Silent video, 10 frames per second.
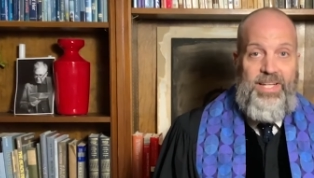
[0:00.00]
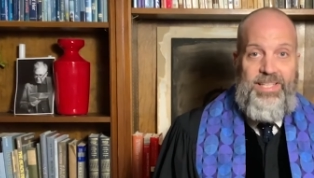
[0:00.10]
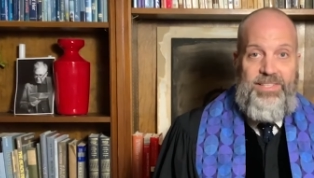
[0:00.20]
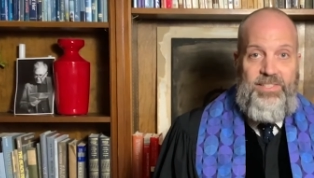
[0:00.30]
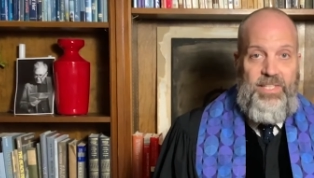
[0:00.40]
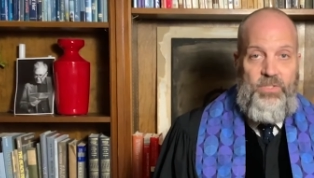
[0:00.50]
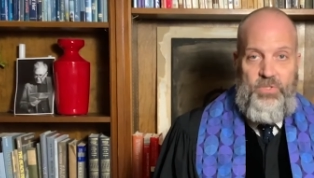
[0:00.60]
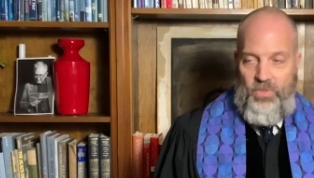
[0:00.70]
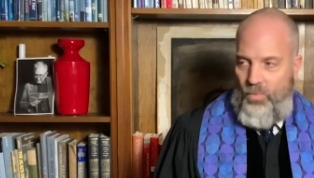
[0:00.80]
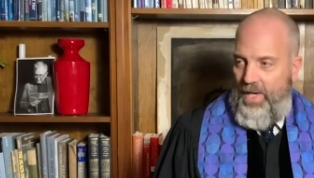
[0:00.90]

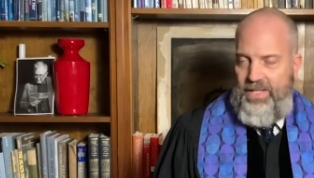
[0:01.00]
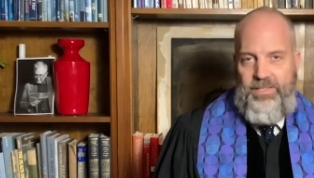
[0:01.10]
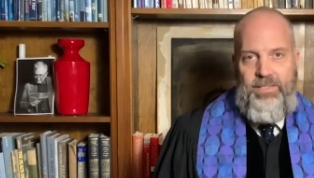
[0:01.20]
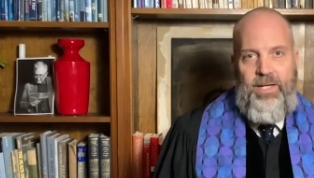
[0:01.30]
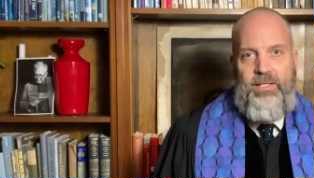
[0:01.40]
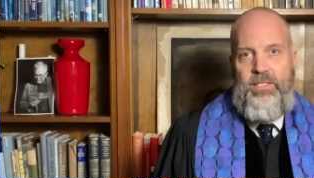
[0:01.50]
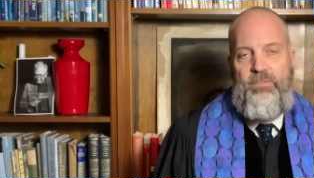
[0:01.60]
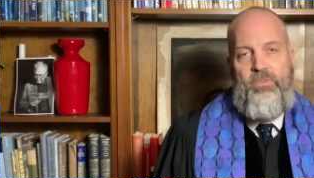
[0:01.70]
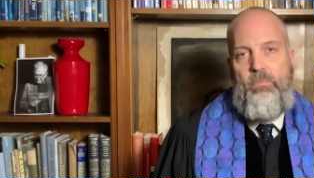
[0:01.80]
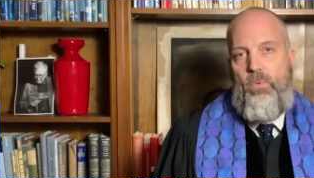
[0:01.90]
essential, why did God
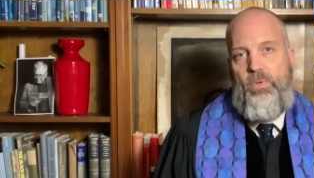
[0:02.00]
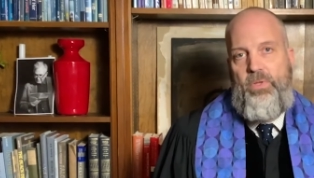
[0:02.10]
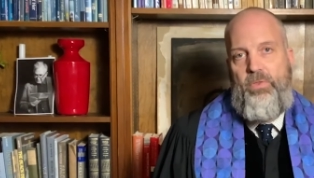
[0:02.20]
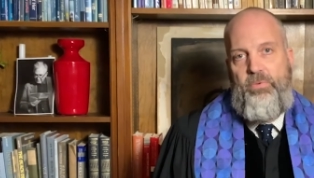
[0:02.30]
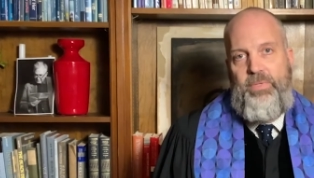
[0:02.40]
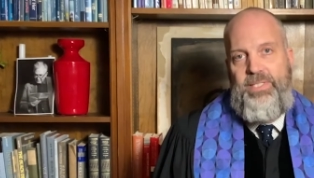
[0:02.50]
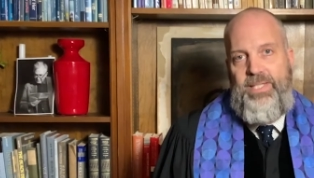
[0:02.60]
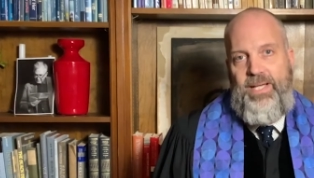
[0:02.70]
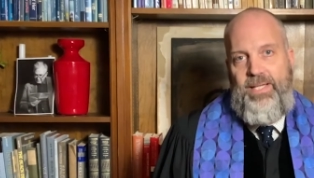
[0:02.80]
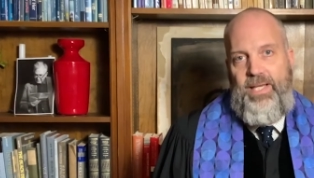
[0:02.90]
give him more than 3
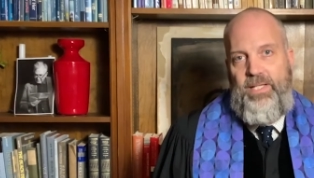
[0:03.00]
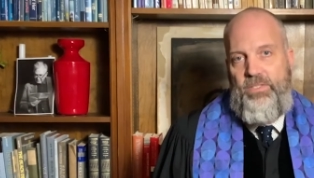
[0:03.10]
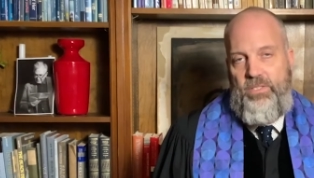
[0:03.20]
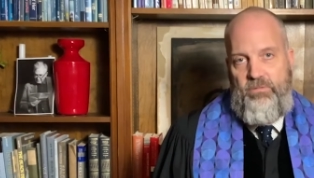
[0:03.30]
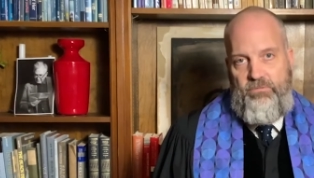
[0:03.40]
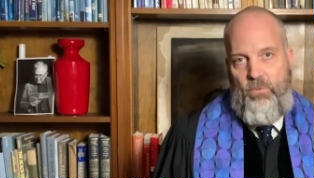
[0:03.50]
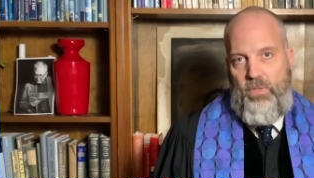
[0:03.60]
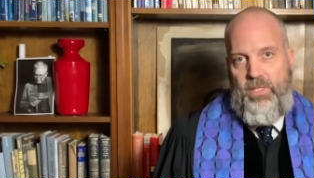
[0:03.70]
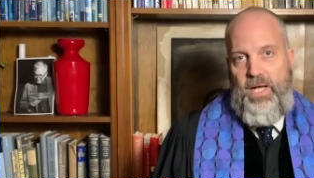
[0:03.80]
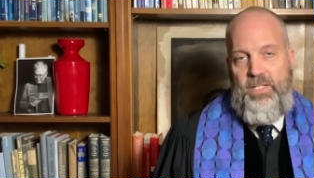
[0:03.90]
decades and
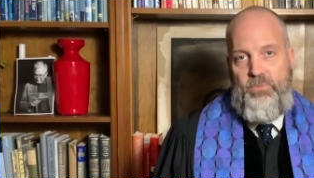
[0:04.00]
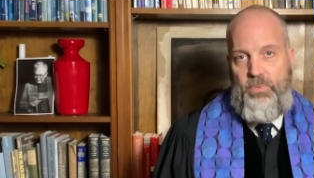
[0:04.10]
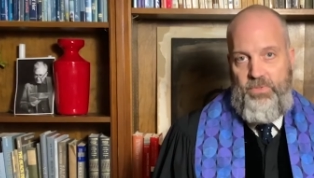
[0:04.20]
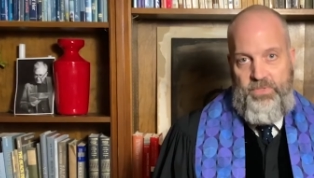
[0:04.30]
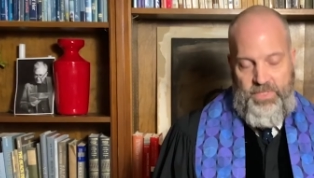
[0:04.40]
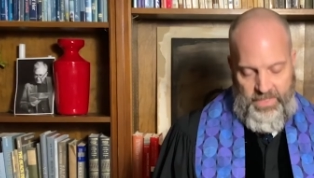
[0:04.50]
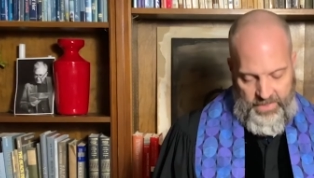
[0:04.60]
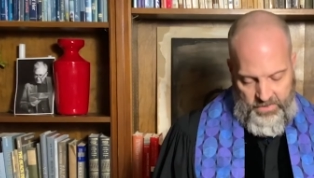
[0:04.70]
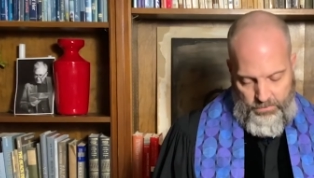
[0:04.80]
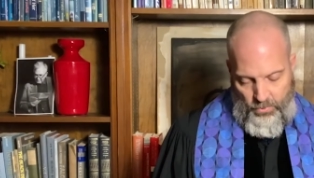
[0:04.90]
4 gospels to get
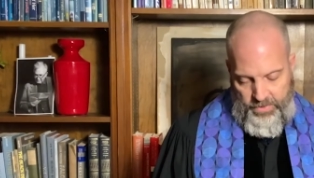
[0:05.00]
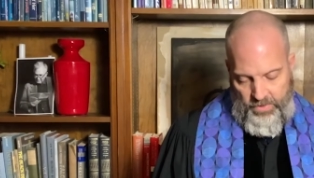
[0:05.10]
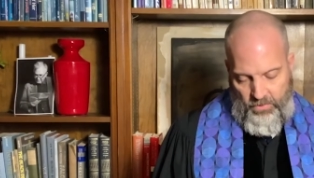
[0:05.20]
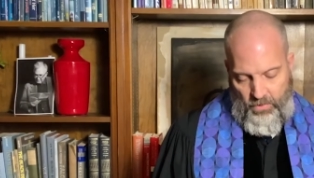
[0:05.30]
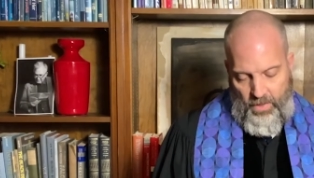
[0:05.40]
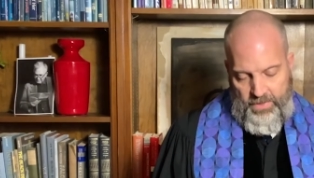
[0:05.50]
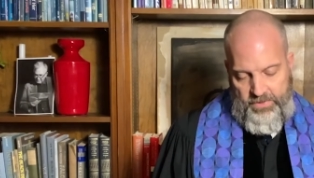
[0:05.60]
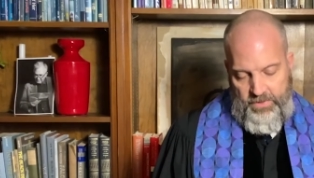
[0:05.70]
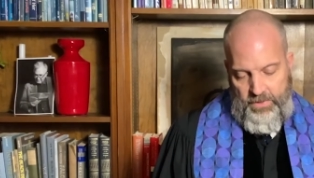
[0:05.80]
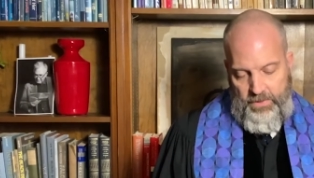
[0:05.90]
his point
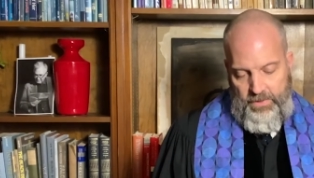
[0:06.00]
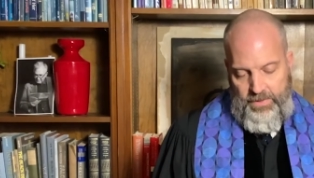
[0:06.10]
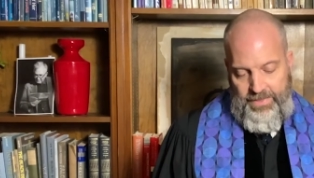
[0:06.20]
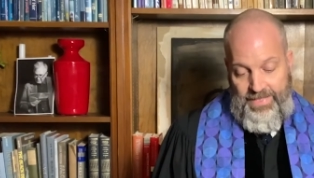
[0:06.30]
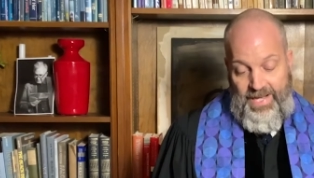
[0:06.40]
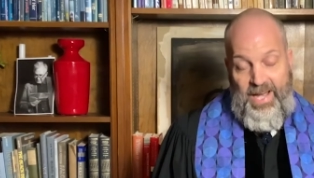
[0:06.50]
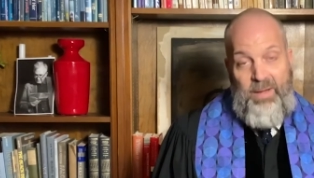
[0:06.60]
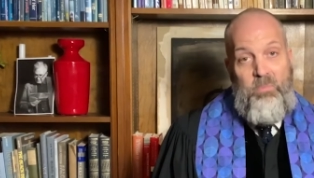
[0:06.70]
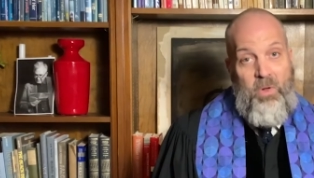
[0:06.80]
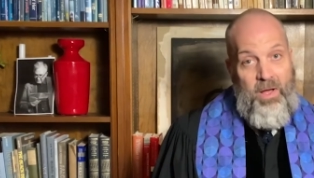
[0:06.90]
across?
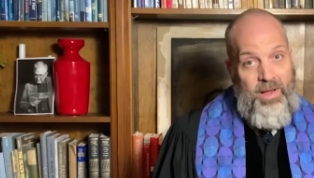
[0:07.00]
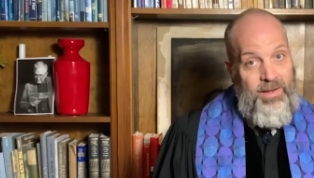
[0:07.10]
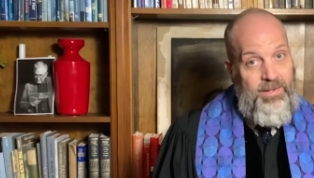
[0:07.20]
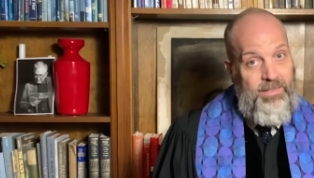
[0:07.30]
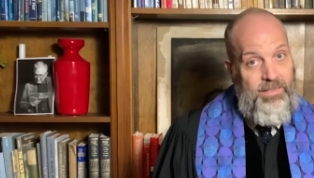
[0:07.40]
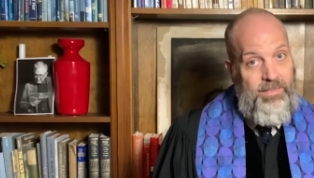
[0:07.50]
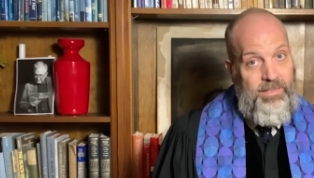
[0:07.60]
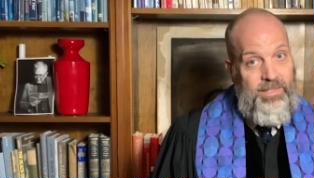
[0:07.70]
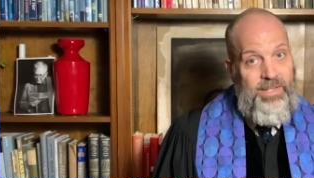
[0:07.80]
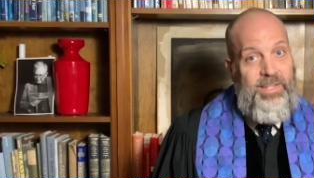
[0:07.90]
I'm wrong,
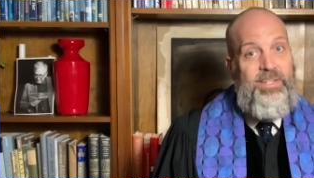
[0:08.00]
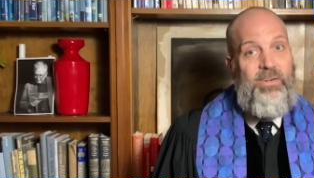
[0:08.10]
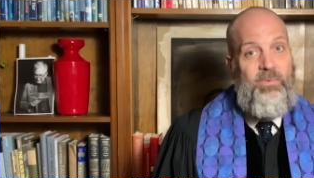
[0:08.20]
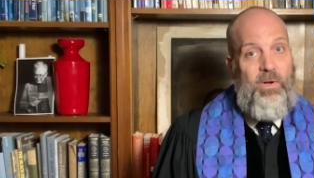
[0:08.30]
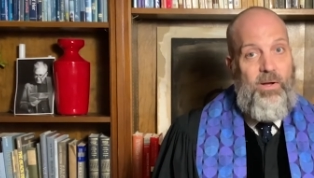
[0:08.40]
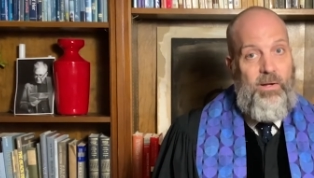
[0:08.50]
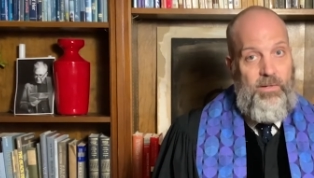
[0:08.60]
you're wrong.